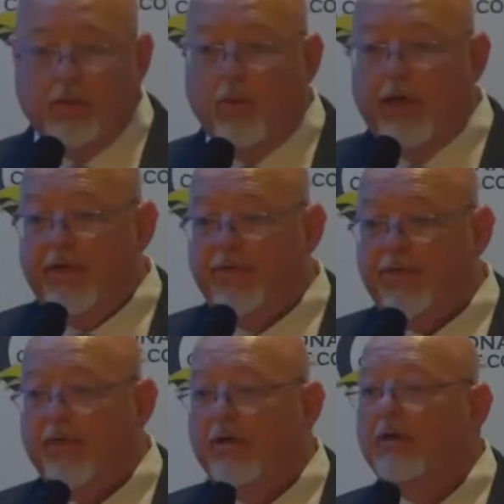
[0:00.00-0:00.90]

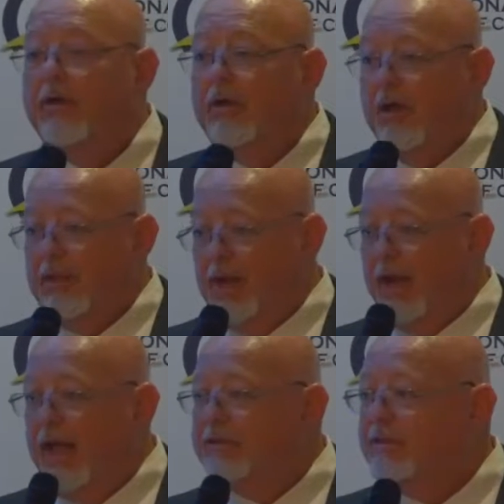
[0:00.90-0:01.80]
with a little
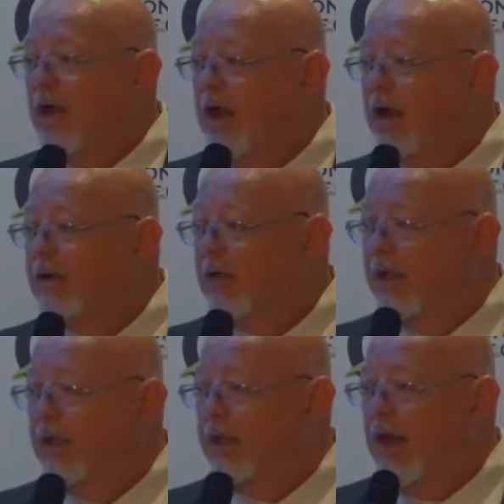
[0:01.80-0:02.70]
less talk
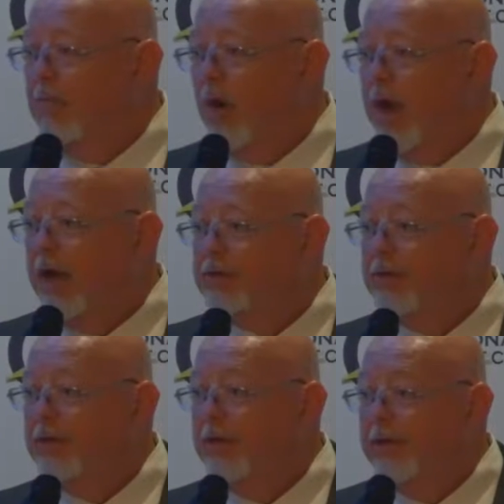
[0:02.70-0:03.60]
and a lot more
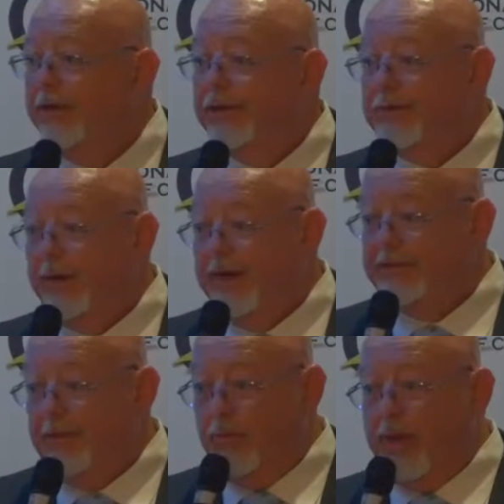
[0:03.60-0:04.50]
action.
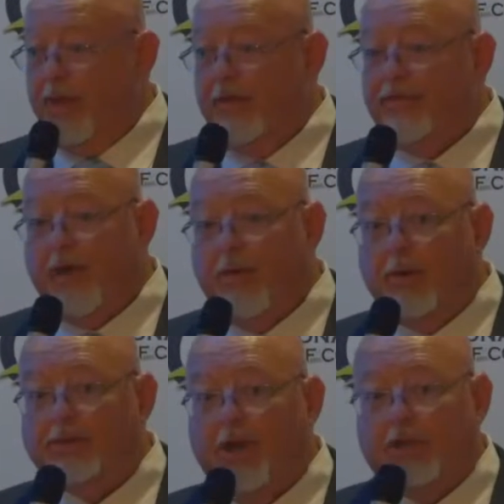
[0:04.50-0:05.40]
Say with, I
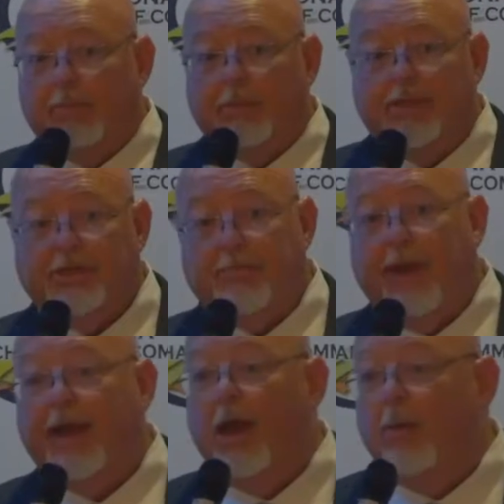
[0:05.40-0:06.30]
want you all to
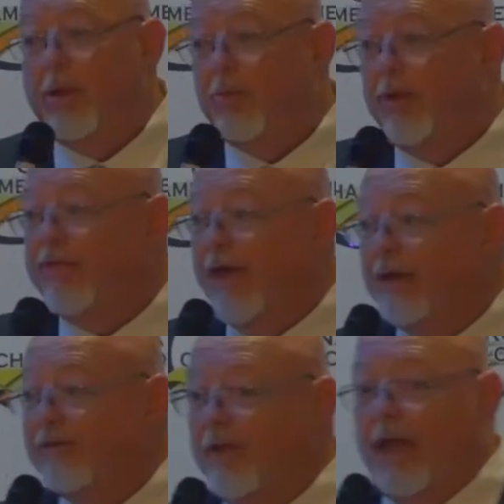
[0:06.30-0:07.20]
participate and help me with
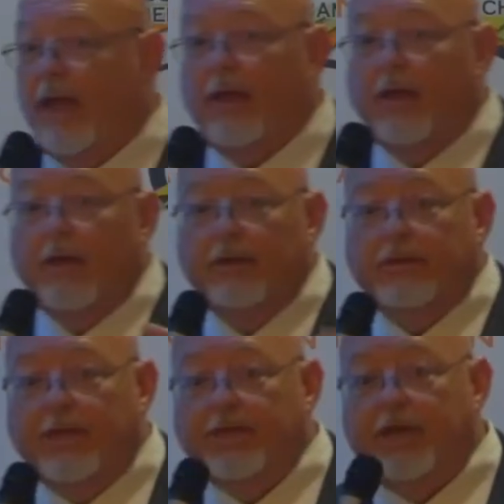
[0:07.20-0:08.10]
that saying.
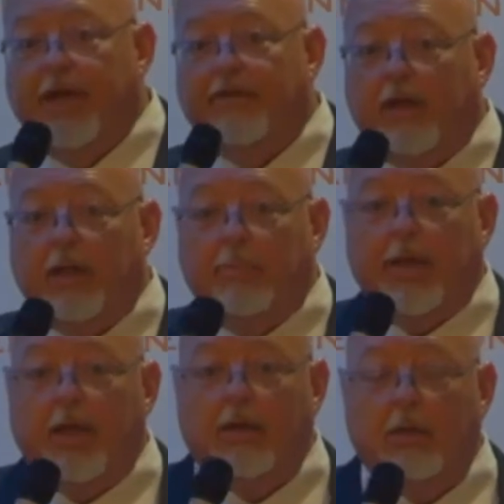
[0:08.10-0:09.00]
TJ, do you have that clip
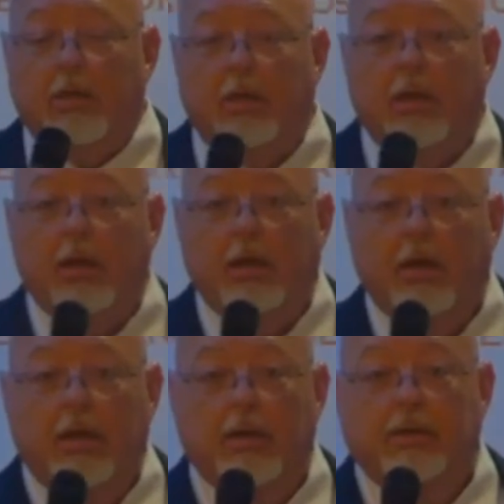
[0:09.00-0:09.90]
again?
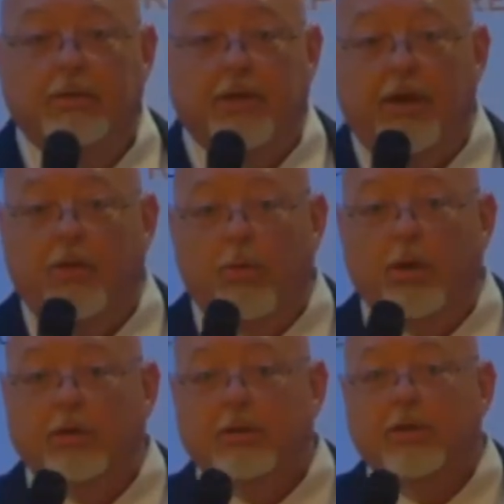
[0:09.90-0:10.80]
So they know the
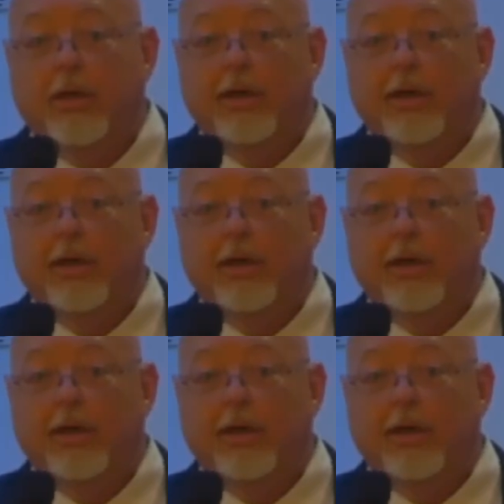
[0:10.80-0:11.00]
words?